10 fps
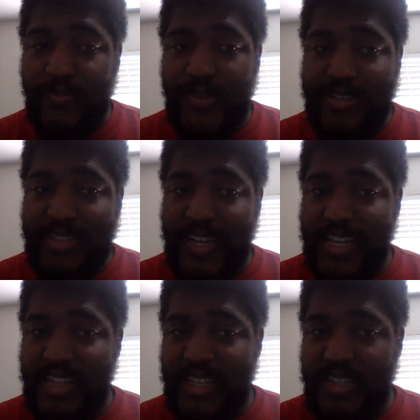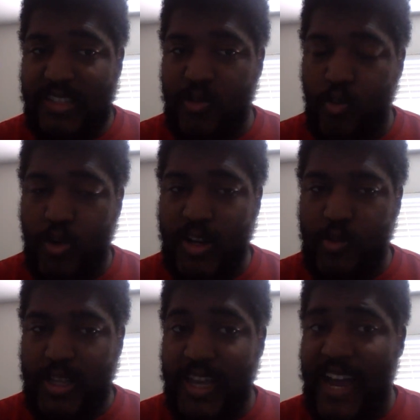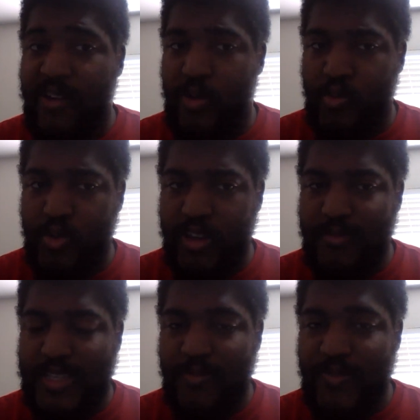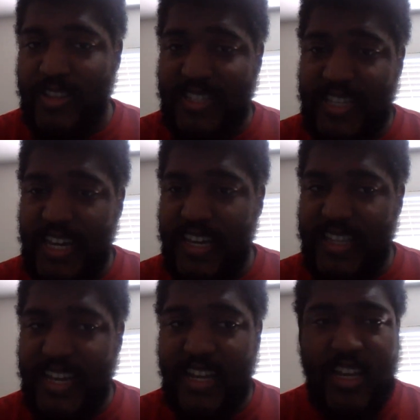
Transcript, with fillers: it feels like it needs to run with Kyren Williams. I've been saying that,